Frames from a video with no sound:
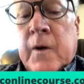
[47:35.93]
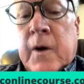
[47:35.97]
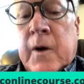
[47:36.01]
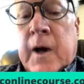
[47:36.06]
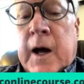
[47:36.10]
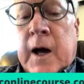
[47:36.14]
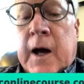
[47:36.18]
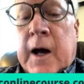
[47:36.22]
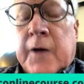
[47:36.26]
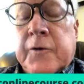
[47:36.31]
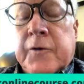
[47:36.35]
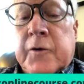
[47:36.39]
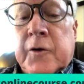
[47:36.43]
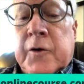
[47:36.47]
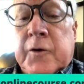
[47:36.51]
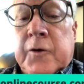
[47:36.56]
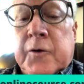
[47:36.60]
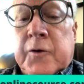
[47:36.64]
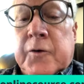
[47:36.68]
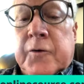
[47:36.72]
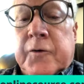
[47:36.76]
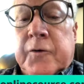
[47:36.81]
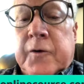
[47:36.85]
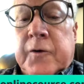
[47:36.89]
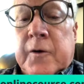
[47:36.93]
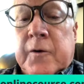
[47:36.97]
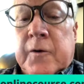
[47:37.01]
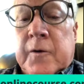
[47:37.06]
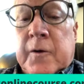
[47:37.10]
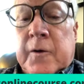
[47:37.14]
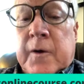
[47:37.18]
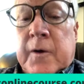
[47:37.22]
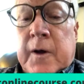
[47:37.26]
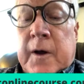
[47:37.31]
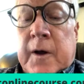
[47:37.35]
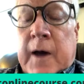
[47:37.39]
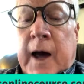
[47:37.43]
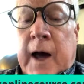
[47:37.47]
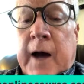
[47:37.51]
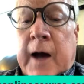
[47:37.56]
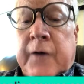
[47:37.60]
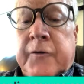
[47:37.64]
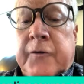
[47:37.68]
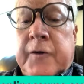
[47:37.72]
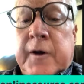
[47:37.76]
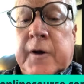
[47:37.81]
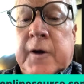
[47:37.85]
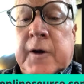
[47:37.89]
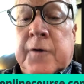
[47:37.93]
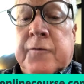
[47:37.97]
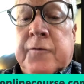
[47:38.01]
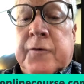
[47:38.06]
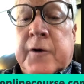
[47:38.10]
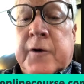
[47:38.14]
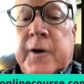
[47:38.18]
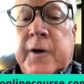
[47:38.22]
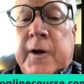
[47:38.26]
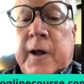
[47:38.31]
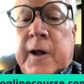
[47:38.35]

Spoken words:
How to use the actually infinite